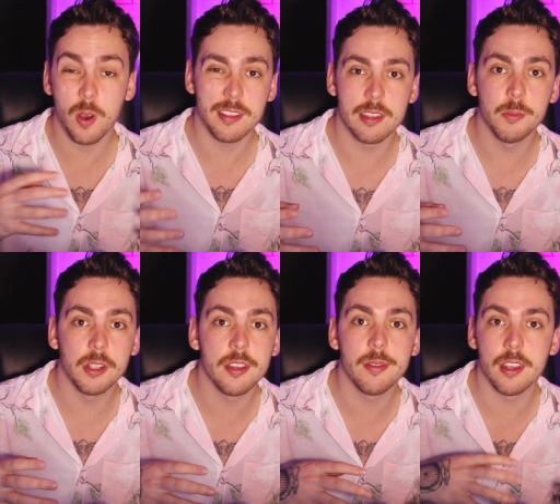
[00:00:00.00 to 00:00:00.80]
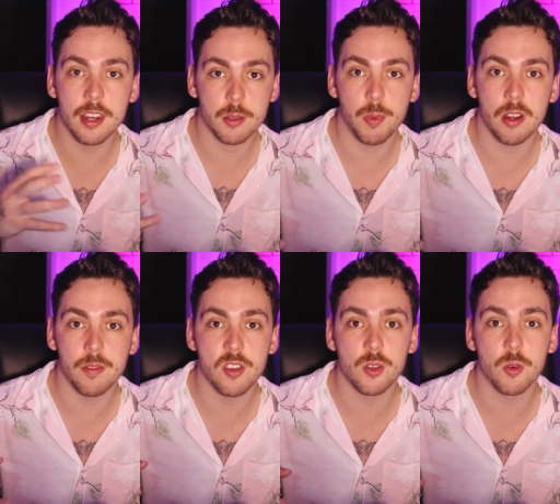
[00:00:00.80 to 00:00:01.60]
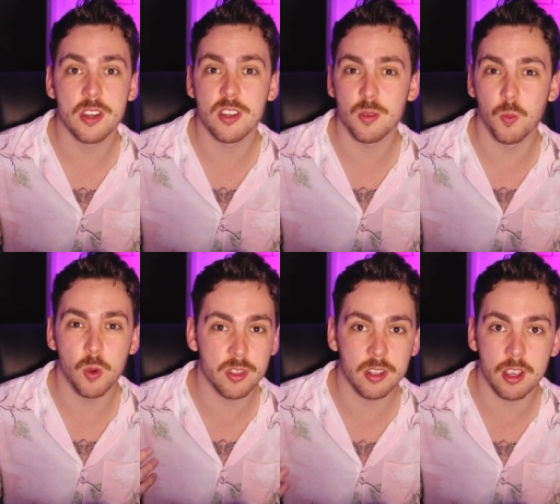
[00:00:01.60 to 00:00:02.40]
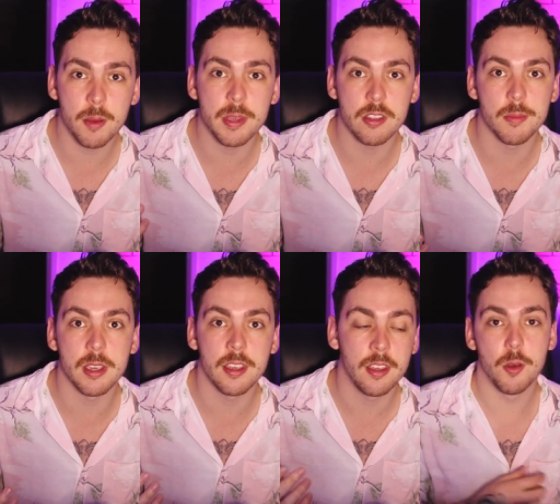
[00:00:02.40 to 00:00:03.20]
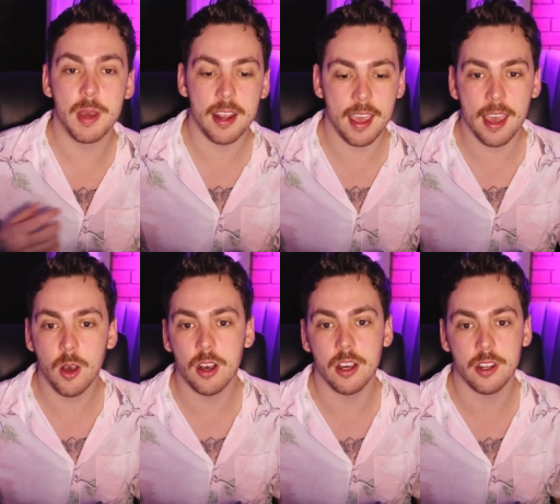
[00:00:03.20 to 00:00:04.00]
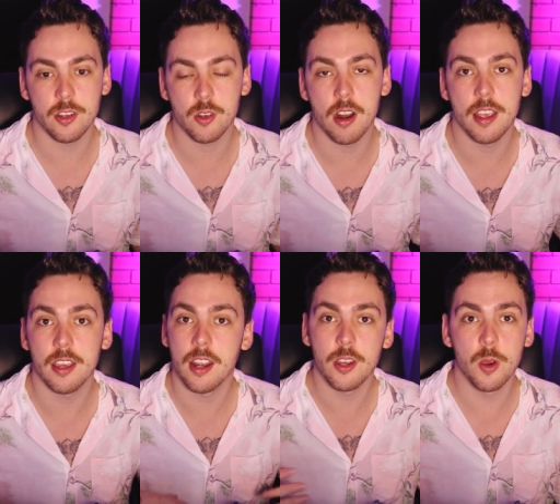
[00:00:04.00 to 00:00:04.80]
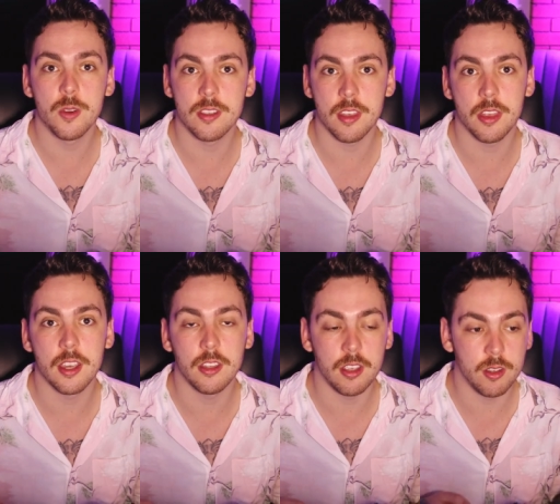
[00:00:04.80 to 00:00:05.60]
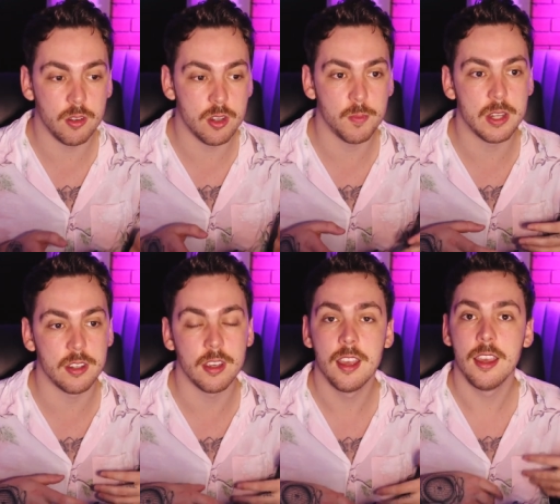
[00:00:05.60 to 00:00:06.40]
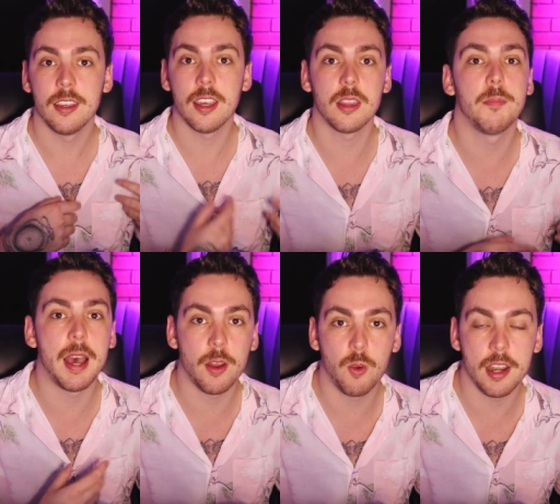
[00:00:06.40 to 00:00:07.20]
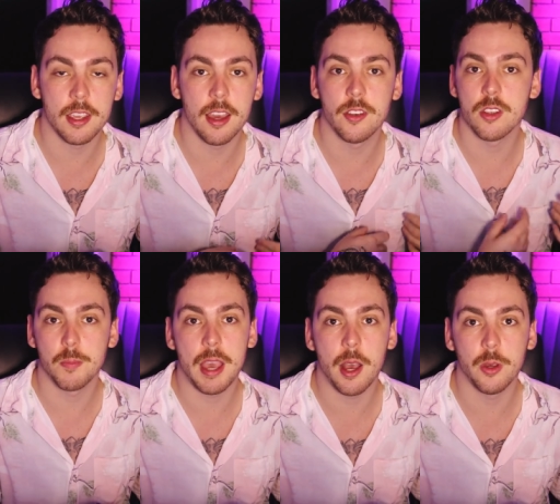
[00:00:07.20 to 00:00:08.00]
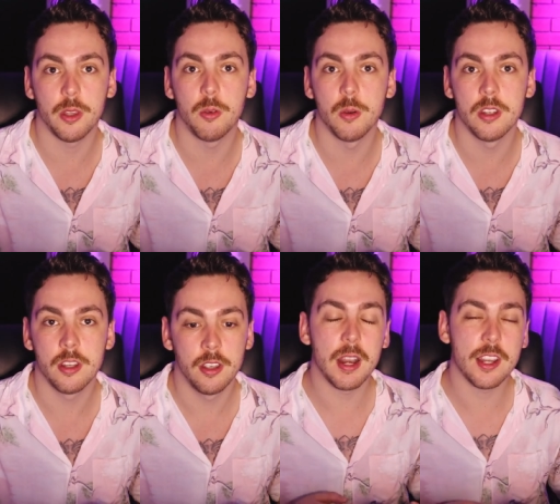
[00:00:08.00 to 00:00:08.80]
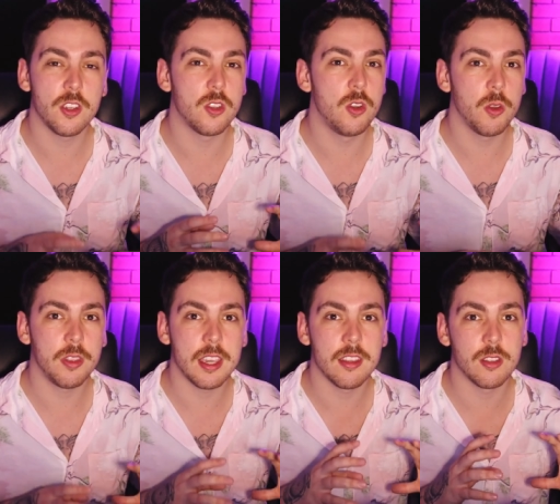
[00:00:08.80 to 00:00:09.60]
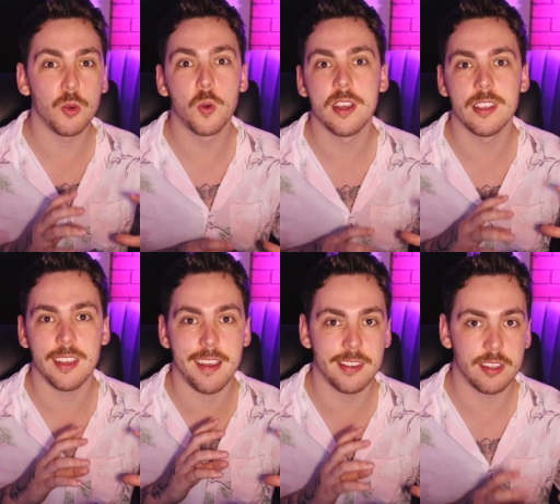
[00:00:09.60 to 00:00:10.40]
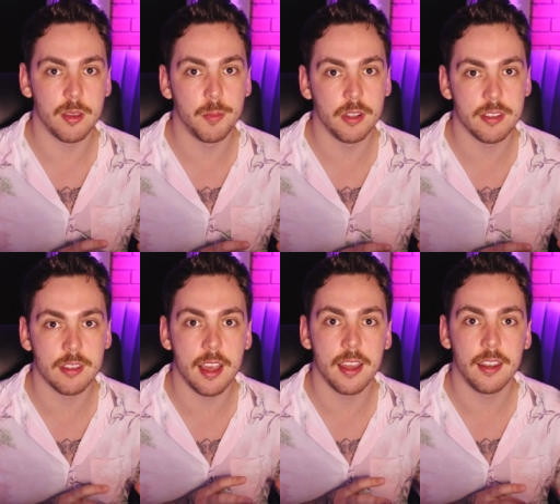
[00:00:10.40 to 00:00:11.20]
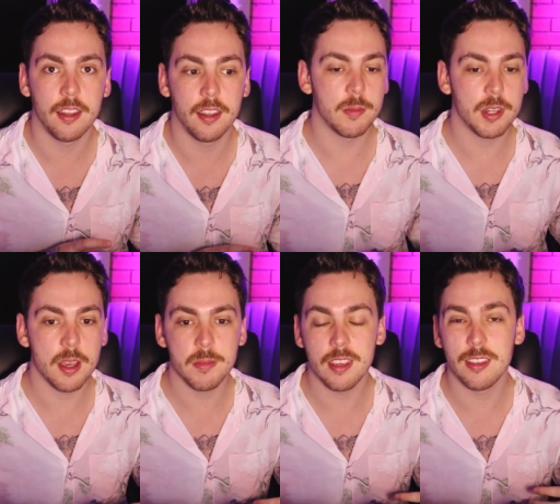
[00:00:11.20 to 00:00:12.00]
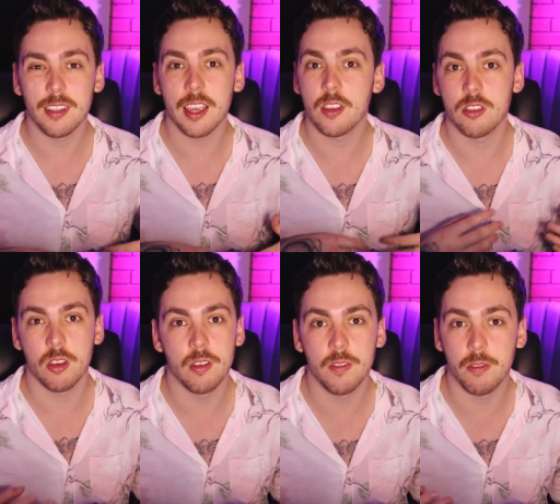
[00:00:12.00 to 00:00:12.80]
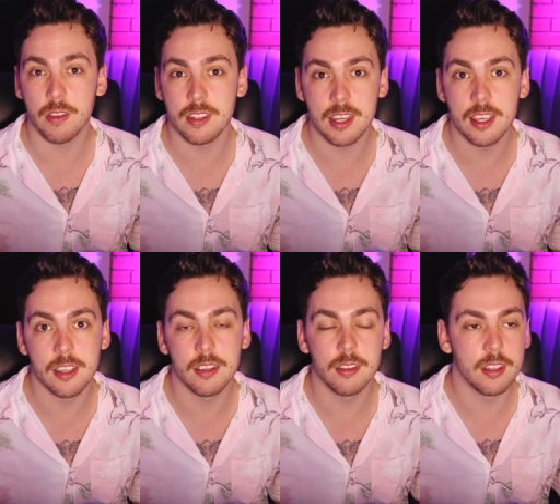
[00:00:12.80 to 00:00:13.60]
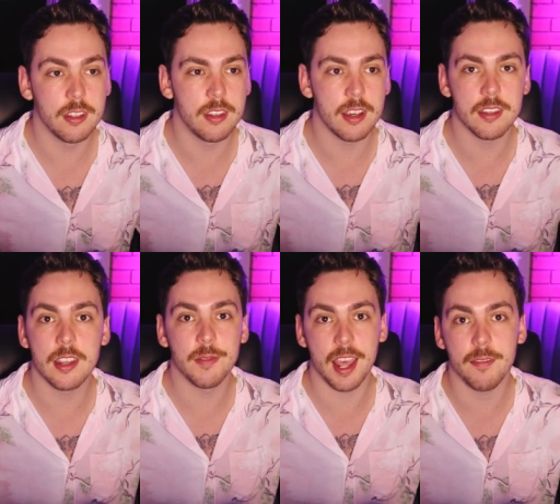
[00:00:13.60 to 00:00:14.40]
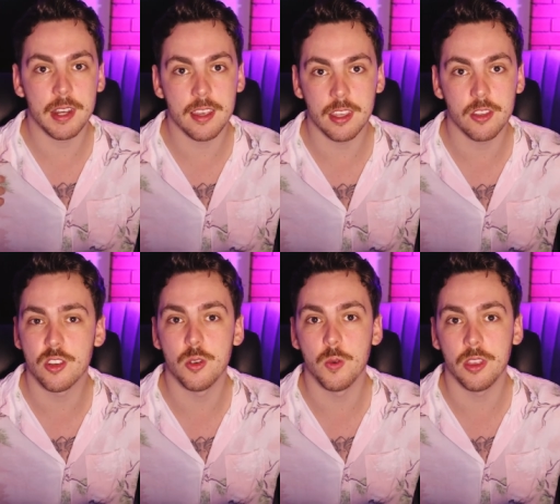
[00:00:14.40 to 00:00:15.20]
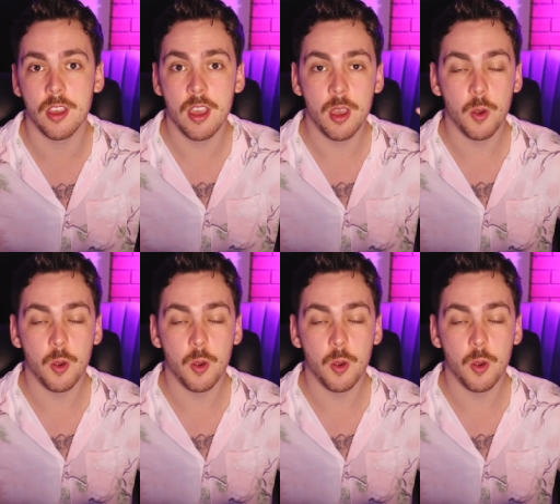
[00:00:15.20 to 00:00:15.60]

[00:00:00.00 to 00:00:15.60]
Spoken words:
quite simply, the next part of the story just wasn't coming to me. No matter how hard I try, and I know it's a thing that you're just meant to get the bad writing out and just power through it, but I just don't think it's always as simple as that. Sometimes it's like a certain fatigue that doesn't even have anything to do with